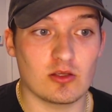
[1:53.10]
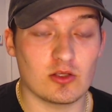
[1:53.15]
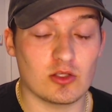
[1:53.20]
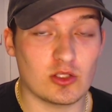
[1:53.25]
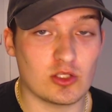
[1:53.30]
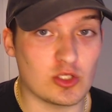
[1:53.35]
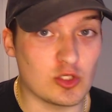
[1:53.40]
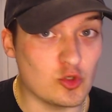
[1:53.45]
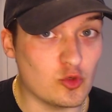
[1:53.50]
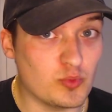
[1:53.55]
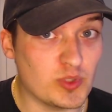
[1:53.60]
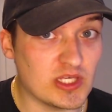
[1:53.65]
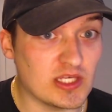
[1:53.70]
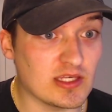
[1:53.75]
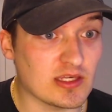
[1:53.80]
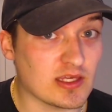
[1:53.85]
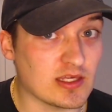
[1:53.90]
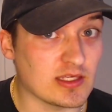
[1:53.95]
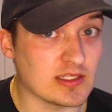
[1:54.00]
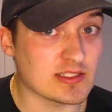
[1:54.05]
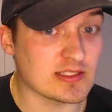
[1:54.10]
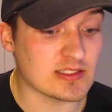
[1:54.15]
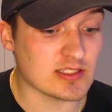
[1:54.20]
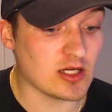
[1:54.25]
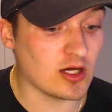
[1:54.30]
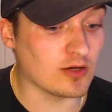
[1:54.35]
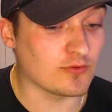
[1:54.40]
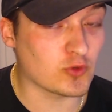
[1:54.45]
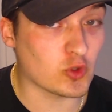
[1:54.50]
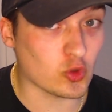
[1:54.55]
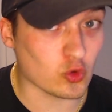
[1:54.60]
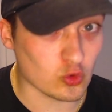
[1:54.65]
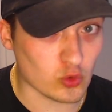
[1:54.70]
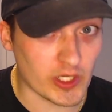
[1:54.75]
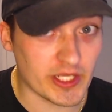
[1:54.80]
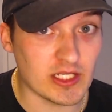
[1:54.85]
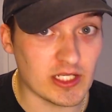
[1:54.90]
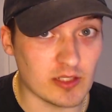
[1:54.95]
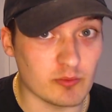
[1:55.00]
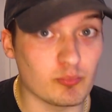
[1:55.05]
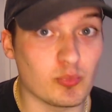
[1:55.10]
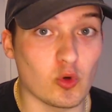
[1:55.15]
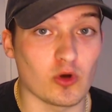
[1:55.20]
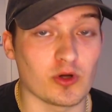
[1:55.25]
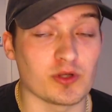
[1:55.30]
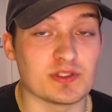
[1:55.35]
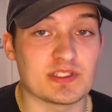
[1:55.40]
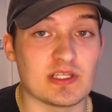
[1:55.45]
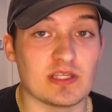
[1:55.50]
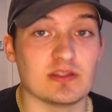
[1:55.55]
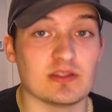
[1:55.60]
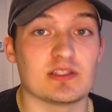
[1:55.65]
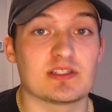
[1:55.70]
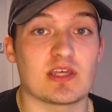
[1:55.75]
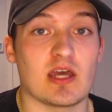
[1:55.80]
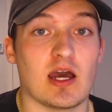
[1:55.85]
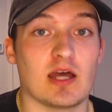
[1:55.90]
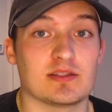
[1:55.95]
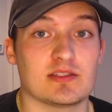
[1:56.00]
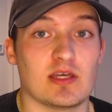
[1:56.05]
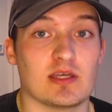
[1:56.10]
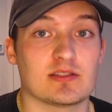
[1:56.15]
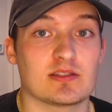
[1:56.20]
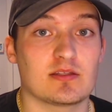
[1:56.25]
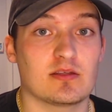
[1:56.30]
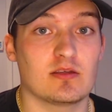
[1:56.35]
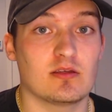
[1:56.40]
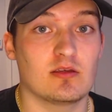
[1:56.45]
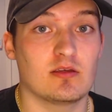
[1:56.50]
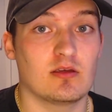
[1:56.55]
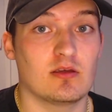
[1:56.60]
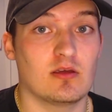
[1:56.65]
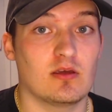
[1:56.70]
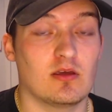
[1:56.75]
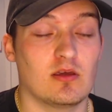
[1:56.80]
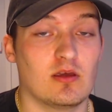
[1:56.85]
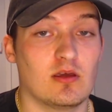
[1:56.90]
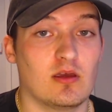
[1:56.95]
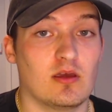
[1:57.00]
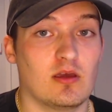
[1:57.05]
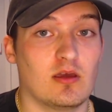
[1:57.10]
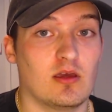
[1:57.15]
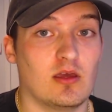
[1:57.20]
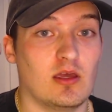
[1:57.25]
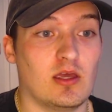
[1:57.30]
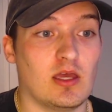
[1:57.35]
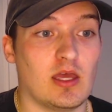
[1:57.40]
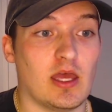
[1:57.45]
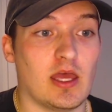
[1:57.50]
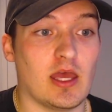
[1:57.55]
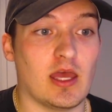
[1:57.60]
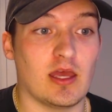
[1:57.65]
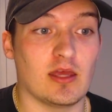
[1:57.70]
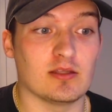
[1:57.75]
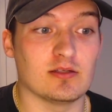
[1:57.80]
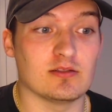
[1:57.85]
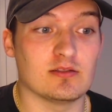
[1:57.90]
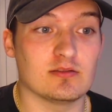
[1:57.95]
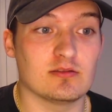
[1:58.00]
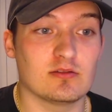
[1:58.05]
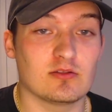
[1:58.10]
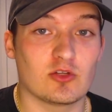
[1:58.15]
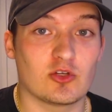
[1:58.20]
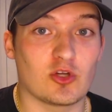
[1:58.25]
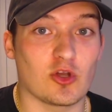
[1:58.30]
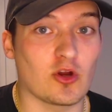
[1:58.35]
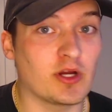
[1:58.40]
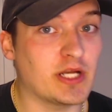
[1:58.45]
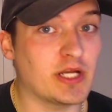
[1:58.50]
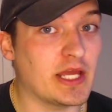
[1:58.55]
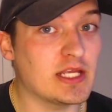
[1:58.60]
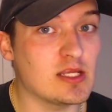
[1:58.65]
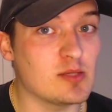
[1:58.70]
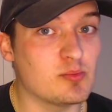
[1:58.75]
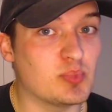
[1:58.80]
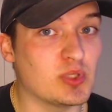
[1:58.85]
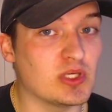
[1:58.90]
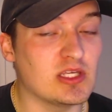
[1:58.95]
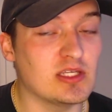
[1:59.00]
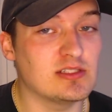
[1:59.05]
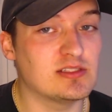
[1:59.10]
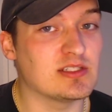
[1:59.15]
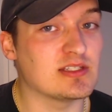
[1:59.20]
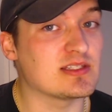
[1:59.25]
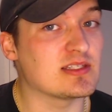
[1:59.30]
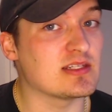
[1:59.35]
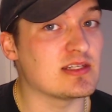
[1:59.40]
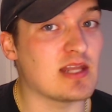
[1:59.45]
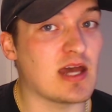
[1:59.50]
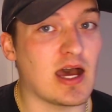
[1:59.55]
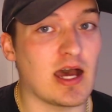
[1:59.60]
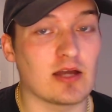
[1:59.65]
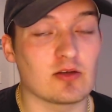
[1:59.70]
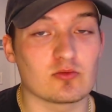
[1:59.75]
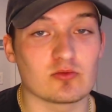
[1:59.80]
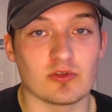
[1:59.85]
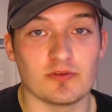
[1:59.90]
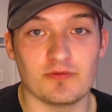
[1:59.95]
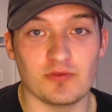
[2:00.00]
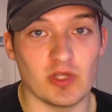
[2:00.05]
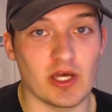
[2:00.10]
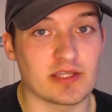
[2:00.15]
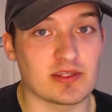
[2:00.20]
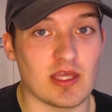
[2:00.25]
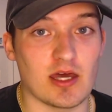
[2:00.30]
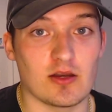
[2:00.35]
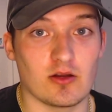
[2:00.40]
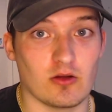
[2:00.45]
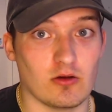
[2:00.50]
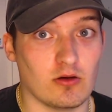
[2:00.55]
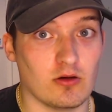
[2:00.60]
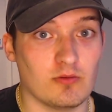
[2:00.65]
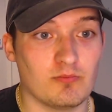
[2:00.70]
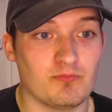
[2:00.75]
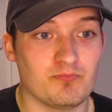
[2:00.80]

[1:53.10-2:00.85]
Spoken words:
QB is of great importance in this contest. And current ADP does not reflect that at all.